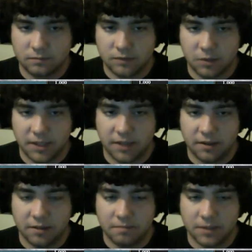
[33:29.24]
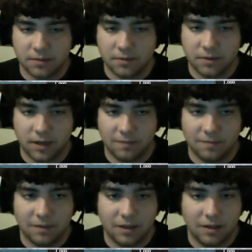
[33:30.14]
Well, we killed them, so it's okay.
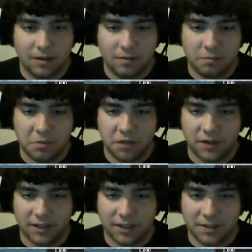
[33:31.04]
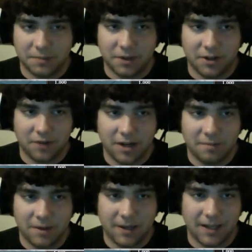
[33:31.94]
Perfect, they spawned right on
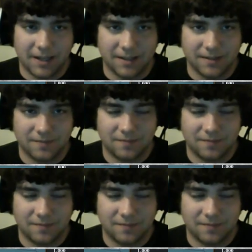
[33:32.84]
my guys.